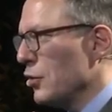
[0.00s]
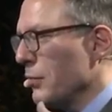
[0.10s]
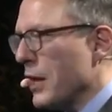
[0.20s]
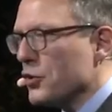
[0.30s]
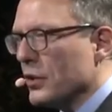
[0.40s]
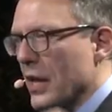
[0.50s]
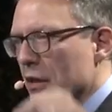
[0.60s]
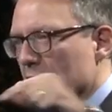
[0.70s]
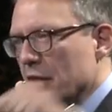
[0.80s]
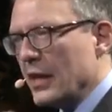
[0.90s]
to make sure
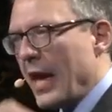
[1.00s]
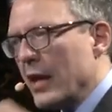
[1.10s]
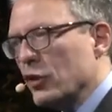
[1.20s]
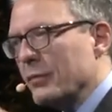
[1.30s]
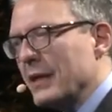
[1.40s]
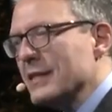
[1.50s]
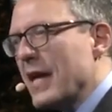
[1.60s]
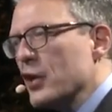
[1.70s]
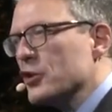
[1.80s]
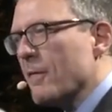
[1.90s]
that the thing had to be
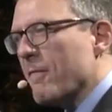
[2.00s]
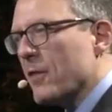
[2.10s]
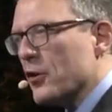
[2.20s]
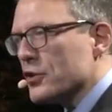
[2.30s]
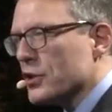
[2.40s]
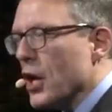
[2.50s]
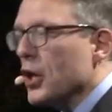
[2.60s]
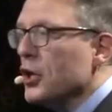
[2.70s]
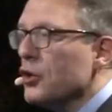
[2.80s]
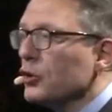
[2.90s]
intelligent first
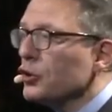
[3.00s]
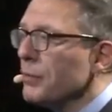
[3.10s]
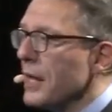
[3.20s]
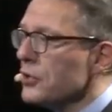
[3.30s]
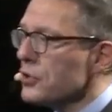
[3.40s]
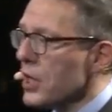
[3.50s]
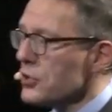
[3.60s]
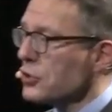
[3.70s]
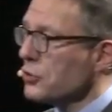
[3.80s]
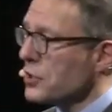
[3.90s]
in order to play
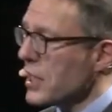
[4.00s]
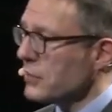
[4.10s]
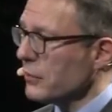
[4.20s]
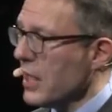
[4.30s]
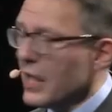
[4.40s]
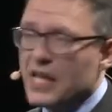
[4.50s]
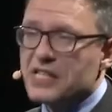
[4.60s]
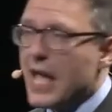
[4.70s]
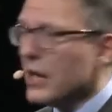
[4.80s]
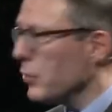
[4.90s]
chess successfully
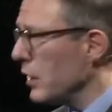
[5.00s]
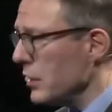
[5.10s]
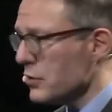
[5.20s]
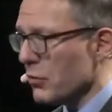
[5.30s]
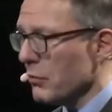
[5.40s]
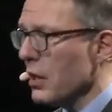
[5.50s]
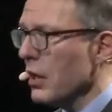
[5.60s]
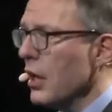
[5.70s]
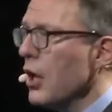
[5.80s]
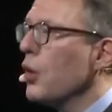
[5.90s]
against anyone in this room,
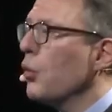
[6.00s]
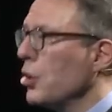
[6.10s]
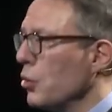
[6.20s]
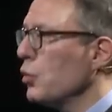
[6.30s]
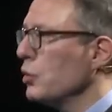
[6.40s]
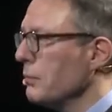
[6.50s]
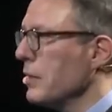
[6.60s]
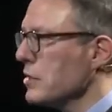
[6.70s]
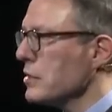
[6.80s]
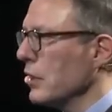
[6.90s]
we would
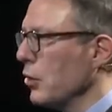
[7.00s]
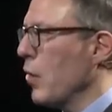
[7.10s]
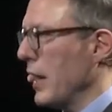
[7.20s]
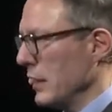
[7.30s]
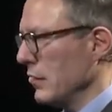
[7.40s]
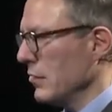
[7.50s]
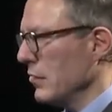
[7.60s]
be still waiting.